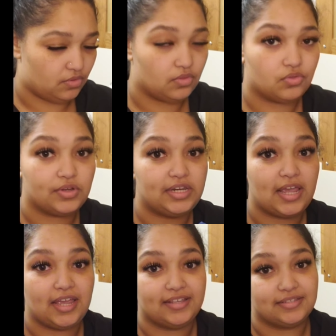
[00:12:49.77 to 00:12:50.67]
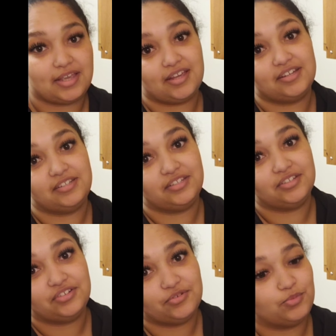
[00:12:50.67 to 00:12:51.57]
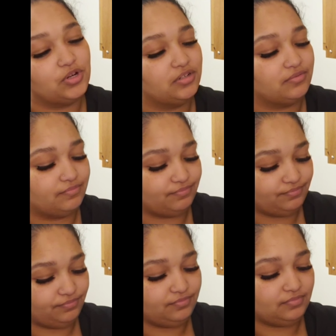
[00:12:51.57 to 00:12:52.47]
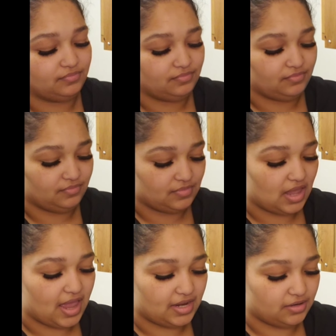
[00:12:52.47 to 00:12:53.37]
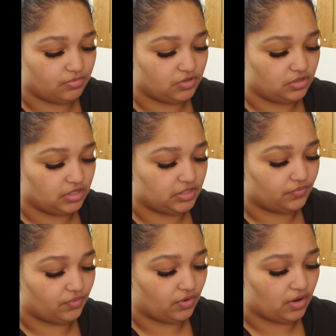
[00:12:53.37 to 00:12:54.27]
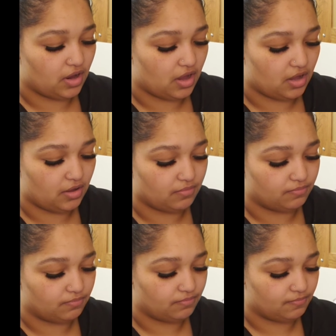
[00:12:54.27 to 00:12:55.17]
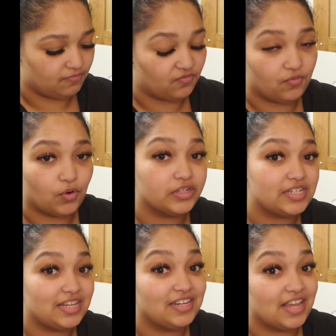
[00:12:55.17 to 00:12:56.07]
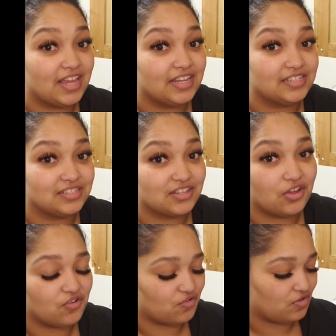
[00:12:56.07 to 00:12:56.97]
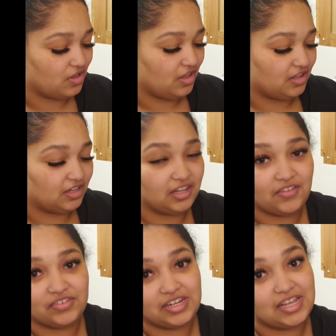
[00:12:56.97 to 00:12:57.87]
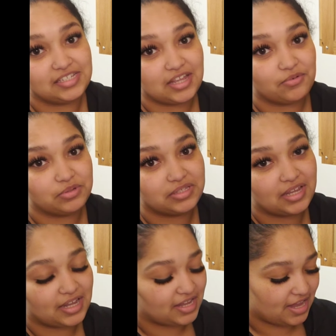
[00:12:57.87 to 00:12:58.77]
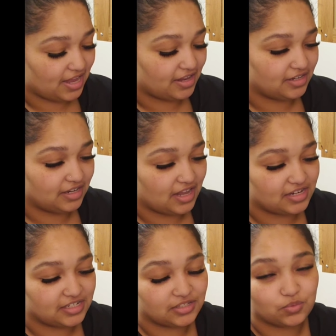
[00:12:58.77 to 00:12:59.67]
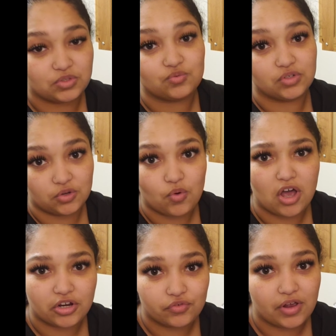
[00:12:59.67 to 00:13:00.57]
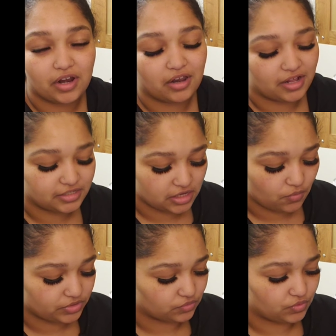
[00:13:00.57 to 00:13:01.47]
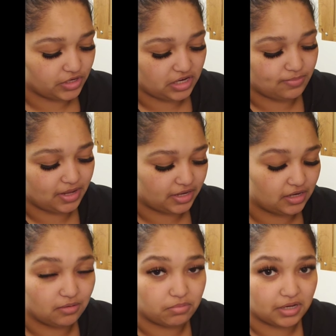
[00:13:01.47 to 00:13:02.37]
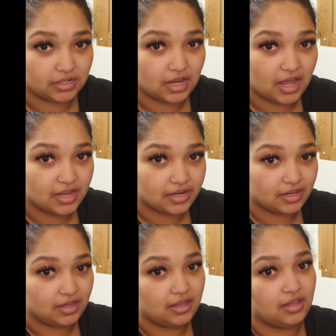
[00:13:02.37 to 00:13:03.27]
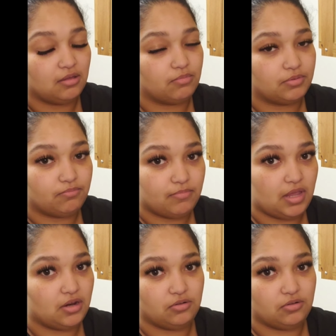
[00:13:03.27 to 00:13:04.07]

3 days I couldn't do it no more. I had to do these for 14 days, so 11 days I was like, I can't. I just was really walking around a lot, so I wasn't worried about getting a blood clot. But man,